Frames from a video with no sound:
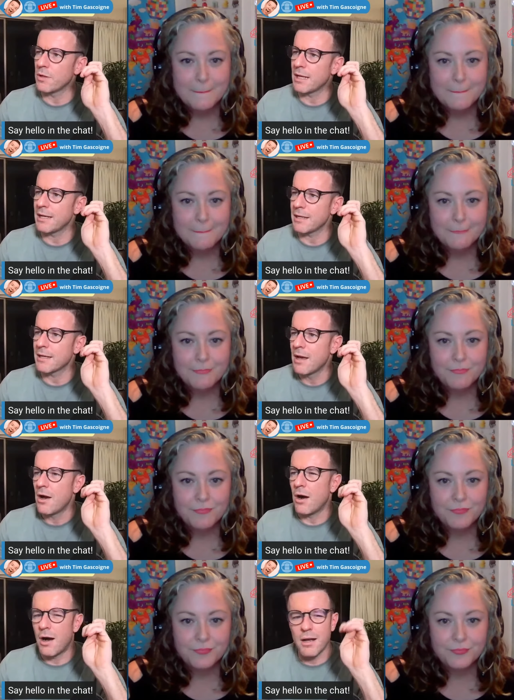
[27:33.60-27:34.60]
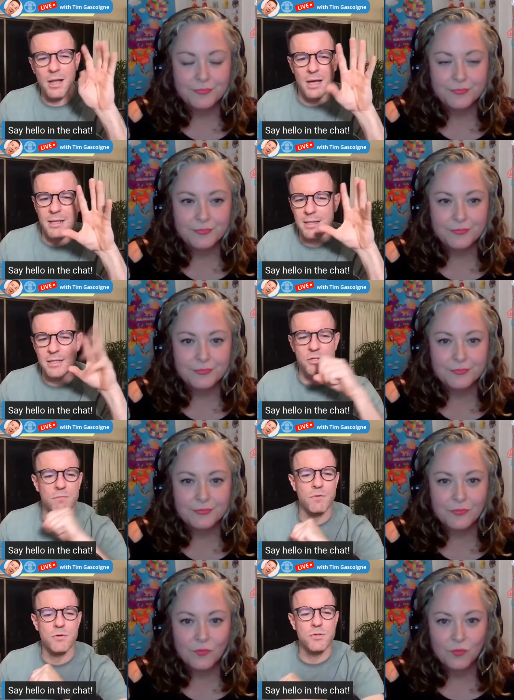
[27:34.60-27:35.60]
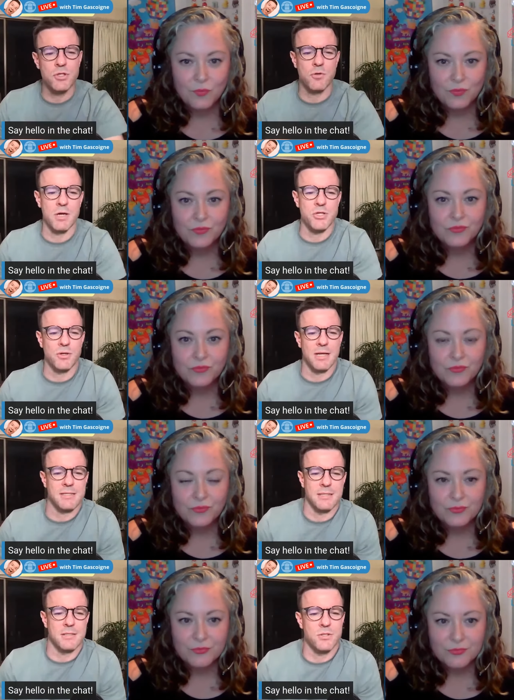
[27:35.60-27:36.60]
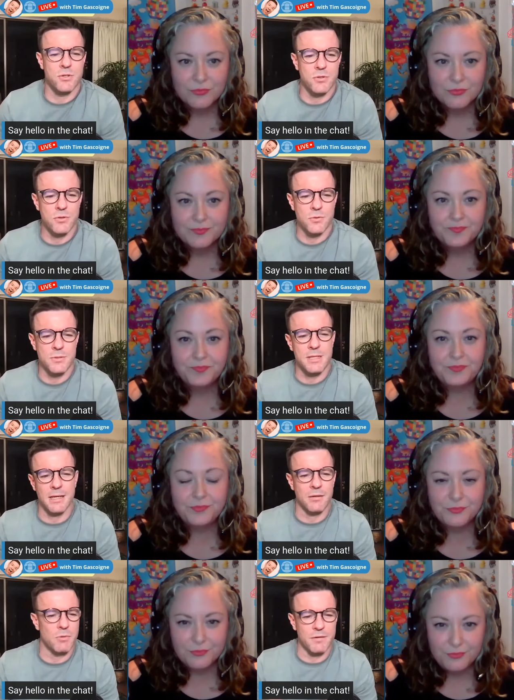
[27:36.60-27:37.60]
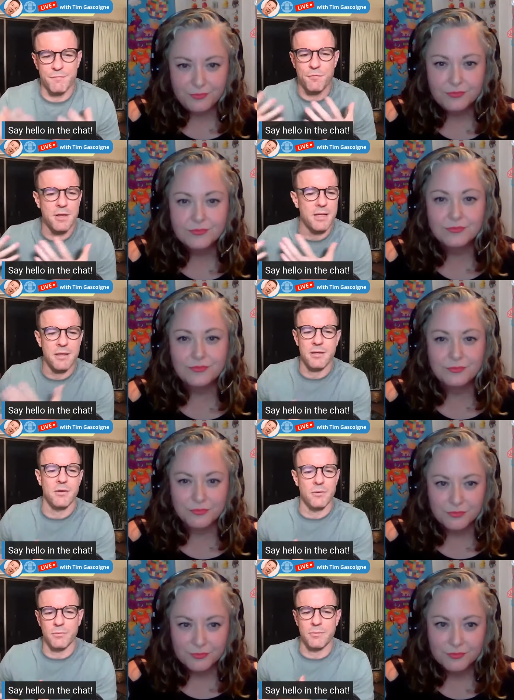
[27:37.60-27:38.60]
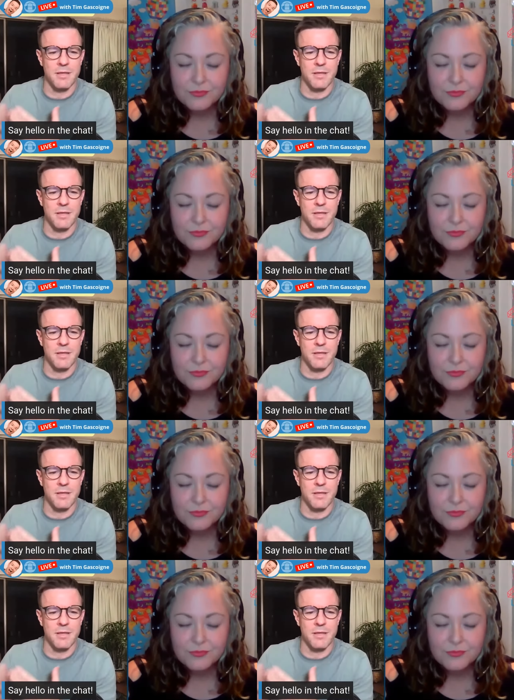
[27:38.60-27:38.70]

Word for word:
Speaker 1: like online things you've used to create your lessons? Do you use like what free, you know,